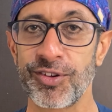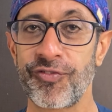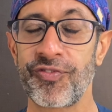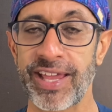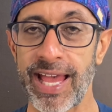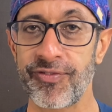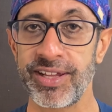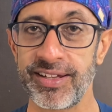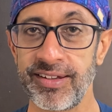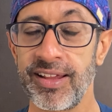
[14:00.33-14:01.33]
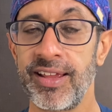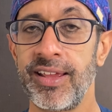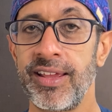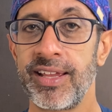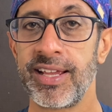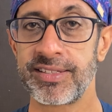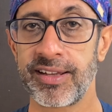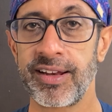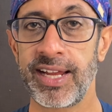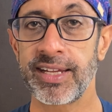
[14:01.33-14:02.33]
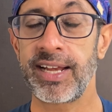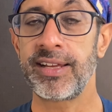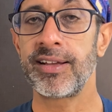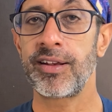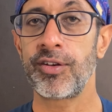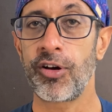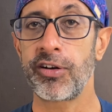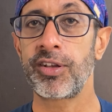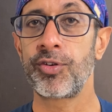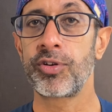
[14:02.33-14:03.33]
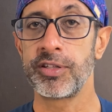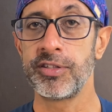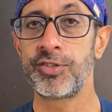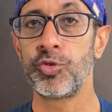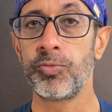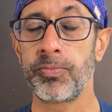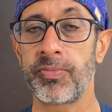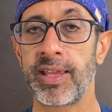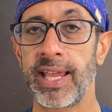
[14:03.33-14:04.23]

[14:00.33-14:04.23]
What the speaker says: of caffeine, it's a great idea not to consume